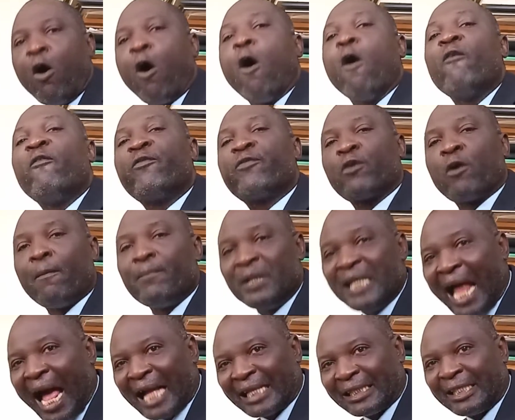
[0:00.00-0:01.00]
or from
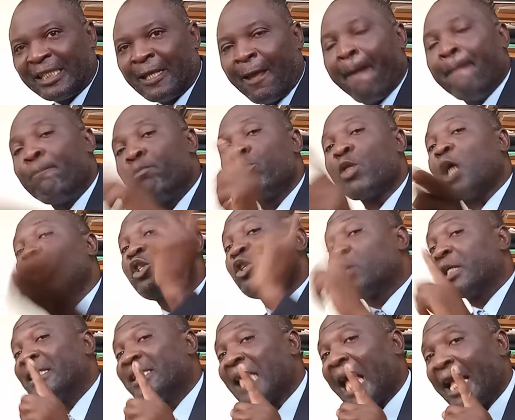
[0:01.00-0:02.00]
that, not to
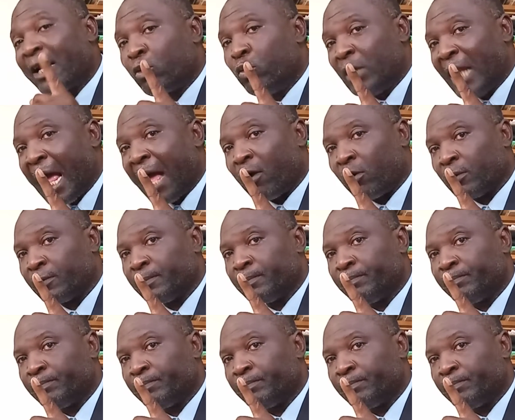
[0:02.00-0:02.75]
recycle now.